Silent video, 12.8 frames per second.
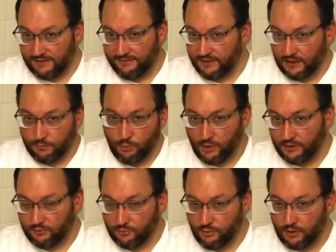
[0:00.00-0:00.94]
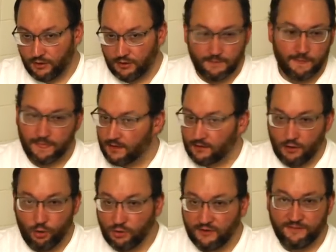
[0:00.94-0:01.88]
to fill up one drawer,
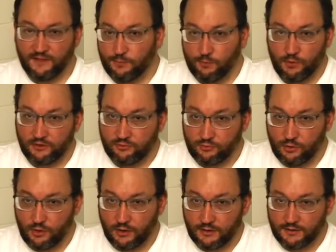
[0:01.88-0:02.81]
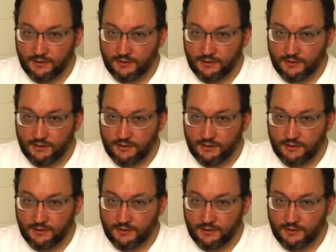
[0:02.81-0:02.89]
only fill up one drawer.